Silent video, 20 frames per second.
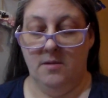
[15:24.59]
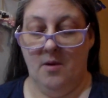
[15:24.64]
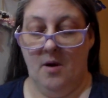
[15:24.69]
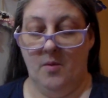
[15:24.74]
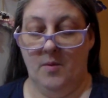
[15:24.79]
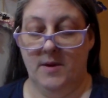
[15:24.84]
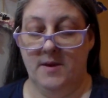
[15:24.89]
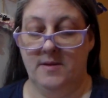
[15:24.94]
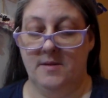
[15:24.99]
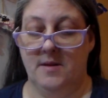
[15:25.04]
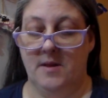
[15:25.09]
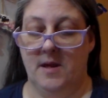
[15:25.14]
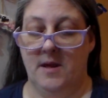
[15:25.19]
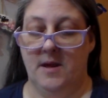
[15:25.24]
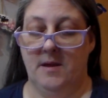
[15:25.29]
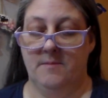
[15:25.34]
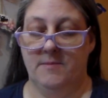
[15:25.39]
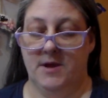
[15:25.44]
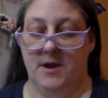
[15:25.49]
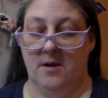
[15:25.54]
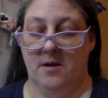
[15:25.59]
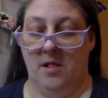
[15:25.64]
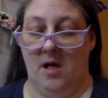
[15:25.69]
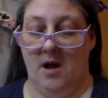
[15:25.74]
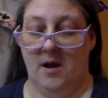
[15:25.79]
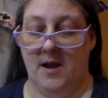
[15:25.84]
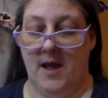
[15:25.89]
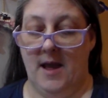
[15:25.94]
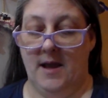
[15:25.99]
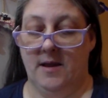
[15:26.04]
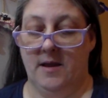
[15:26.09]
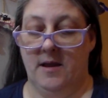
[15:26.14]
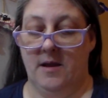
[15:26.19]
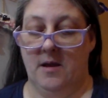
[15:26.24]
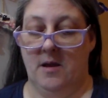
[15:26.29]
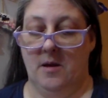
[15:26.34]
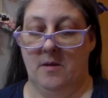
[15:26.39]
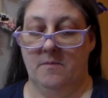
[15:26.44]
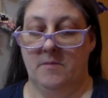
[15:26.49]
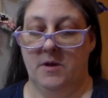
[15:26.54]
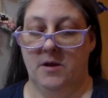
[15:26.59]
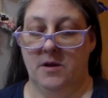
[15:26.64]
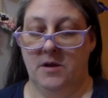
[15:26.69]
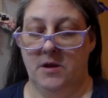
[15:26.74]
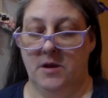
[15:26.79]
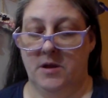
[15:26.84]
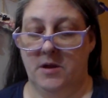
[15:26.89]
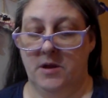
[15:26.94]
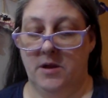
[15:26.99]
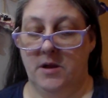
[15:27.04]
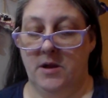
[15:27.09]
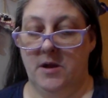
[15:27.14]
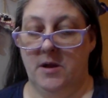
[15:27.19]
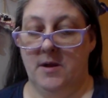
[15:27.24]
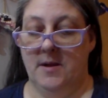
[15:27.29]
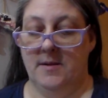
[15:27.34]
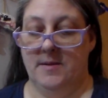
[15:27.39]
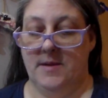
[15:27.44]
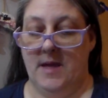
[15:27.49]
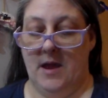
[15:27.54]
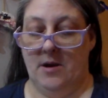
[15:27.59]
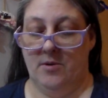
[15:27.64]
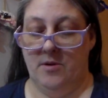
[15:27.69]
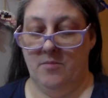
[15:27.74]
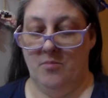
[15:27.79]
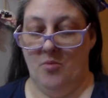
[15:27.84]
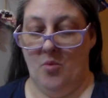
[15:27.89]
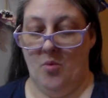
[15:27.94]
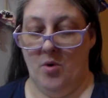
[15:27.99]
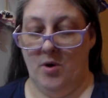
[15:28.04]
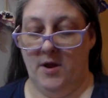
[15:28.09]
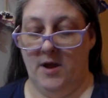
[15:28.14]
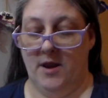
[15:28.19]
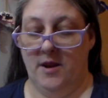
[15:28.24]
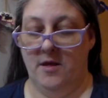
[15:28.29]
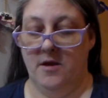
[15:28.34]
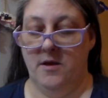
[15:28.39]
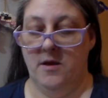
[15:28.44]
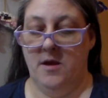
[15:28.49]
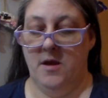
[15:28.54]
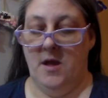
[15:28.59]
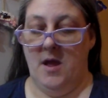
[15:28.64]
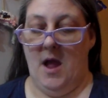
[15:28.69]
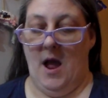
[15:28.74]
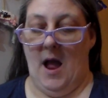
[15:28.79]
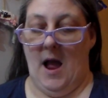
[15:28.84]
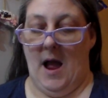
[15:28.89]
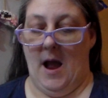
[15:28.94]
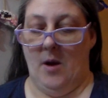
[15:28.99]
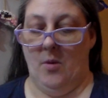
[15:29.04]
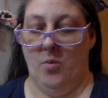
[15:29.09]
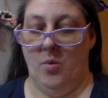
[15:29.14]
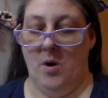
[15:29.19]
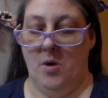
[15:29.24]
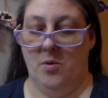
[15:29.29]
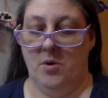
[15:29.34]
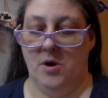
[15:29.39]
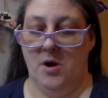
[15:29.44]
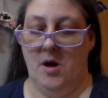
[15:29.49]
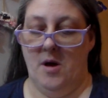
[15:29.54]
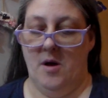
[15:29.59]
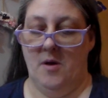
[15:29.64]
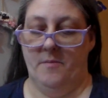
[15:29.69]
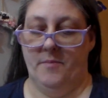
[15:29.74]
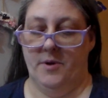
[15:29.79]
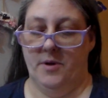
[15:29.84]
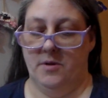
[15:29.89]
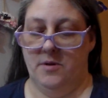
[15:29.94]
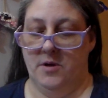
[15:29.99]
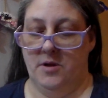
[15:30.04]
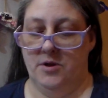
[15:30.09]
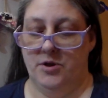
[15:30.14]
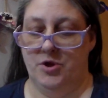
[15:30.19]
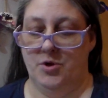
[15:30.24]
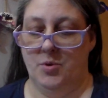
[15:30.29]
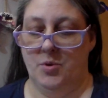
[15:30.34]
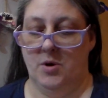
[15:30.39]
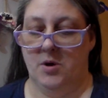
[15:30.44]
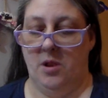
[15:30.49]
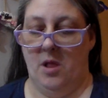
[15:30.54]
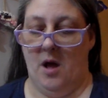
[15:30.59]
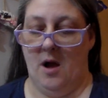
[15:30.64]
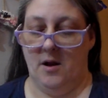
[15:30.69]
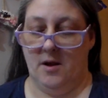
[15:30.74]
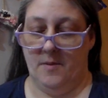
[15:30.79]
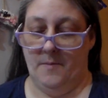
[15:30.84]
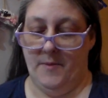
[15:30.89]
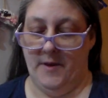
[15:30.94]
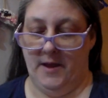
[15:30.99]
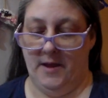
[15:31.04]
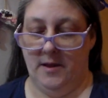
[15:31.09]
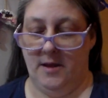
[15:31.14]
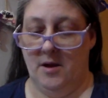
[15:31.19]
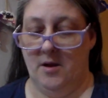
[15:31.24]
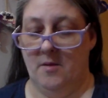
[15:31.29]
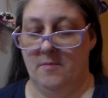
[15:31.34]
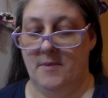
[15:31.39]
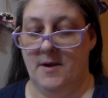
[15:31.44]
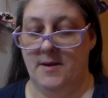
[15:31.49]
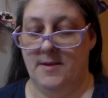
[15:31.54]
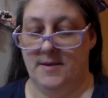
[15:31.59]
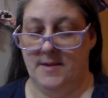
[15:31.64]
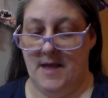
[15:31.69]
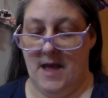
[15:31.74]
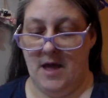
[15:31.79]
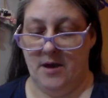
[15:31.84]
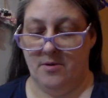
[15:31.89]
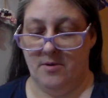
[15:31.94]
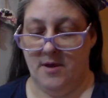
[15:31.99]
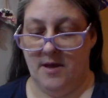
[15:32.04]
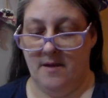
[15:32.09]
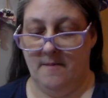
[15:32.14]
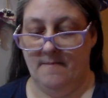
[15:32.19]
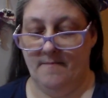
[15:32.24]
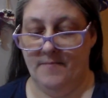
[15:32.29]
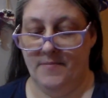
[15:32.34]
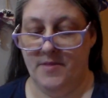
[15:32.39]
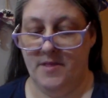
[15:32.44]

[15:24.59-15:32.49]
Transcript: So I went to sleep 10 o'clock a.m. Saturday morning. I woke up 2 o'clock p.m. Saturday.